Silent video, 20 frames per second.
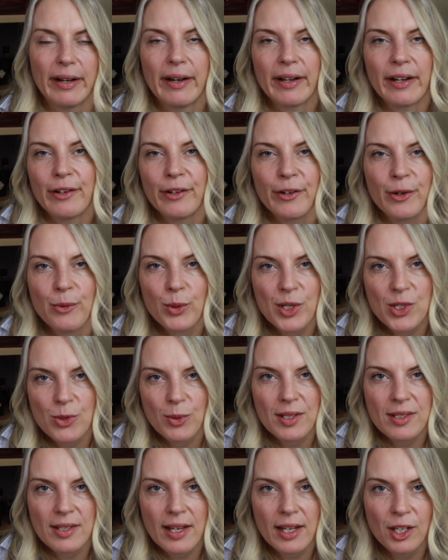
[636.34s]
I don't know which
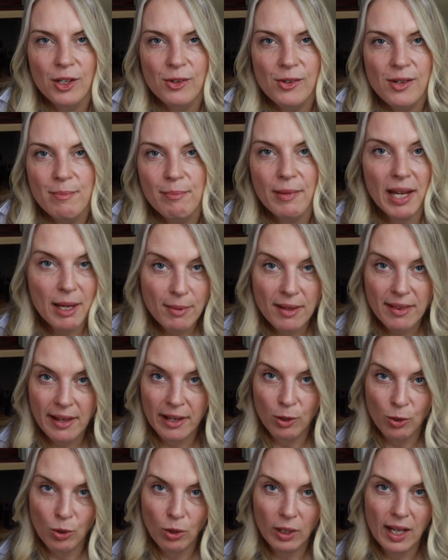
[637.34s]
one's accurate. Maybe
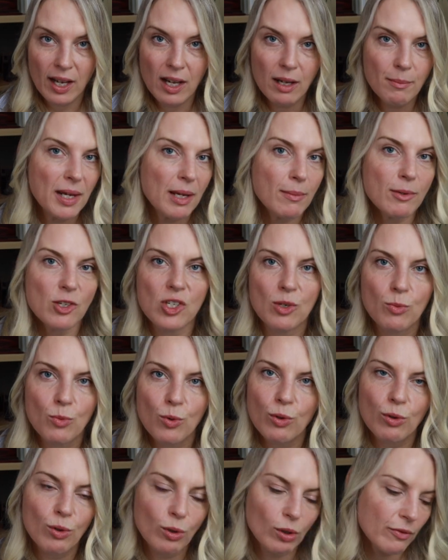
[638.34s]
they all are. Maybe she
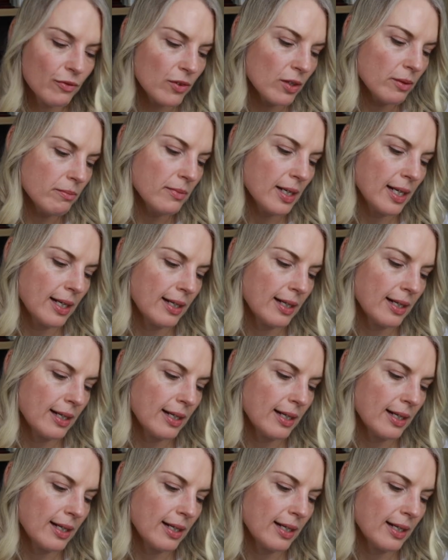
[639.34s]
wore all of them.